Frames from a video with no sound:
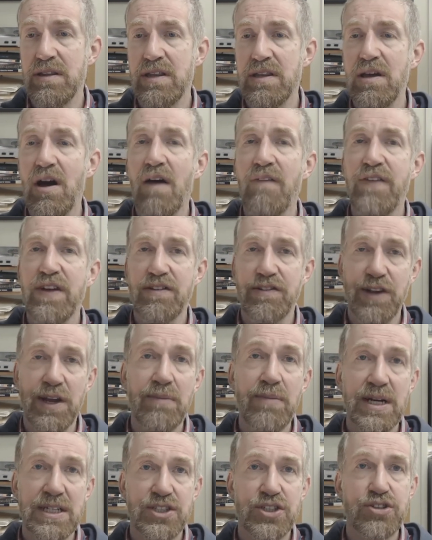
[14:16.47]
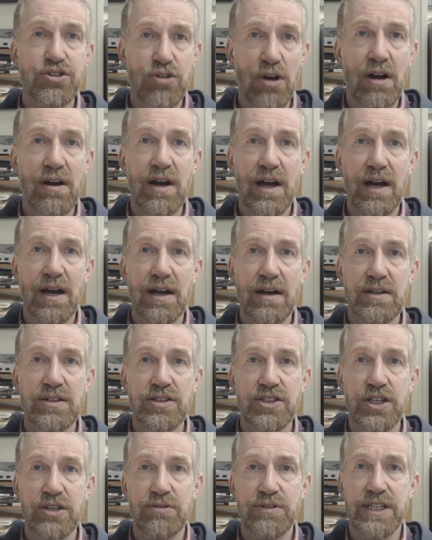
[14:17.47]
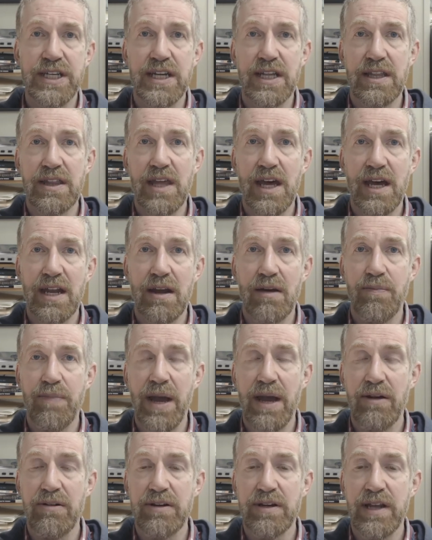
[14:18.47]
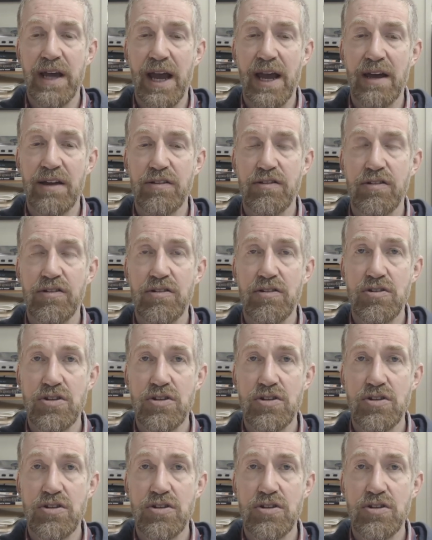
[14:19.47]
obviously a much stronger duty that a parent has